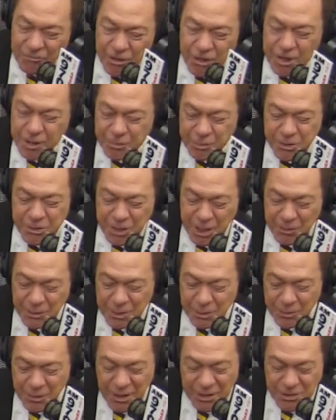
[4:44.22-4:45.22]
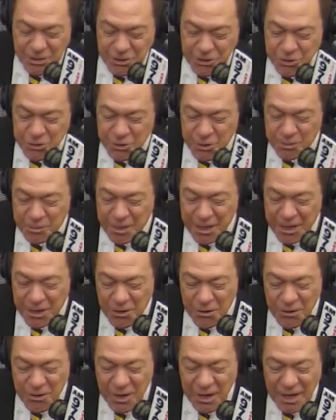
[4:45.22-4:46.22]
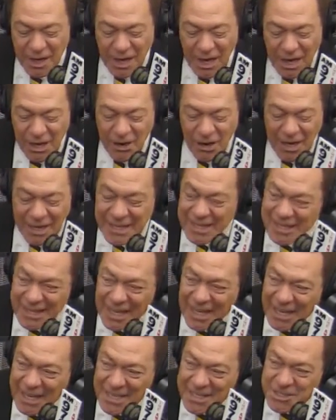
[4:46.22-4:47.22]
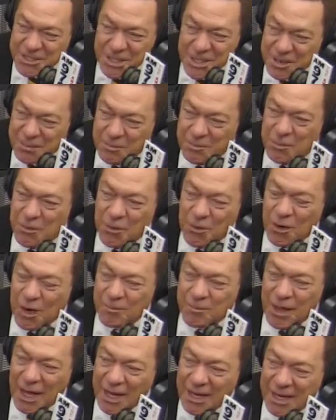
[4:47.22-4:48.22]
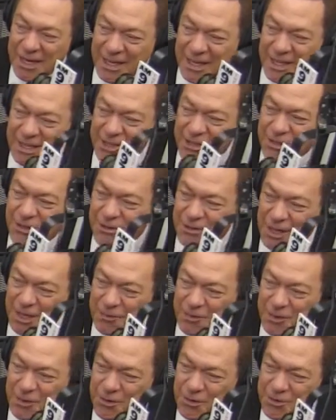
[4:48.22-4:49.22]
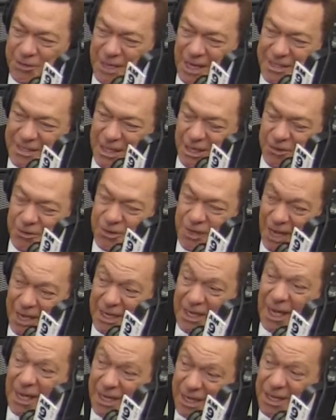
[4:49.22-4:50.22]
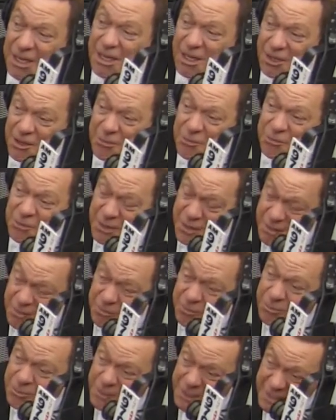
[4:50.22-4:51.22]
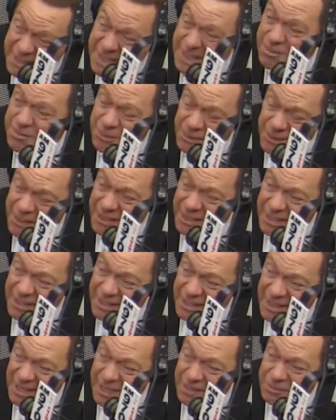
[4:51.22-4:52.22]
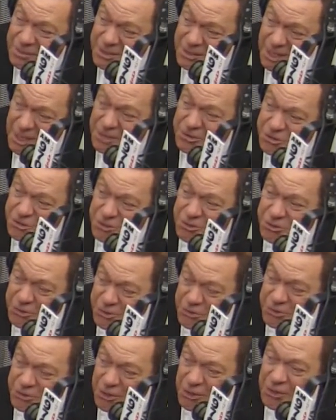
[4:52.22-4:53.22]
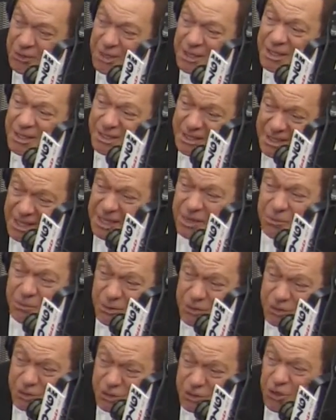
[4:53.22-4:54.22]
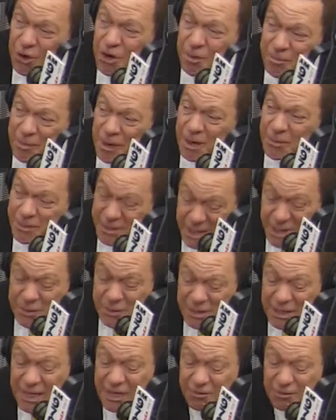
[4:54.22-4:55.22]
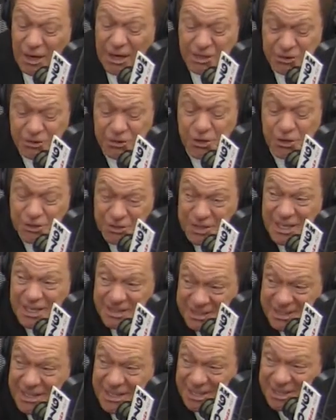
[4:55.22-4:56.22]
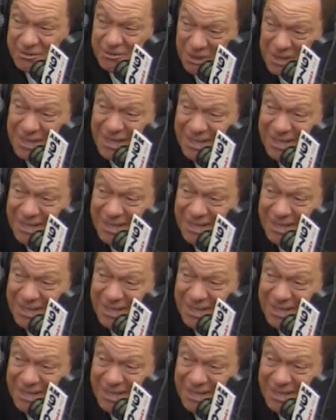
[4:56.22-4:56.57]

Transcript: really appreciate what the president's doing, but I don't idolize him, or I'm not, like one of those guys that go gaga. With Kimberly and with Don Jr., though, there was star power. They were like rock stars last night, right?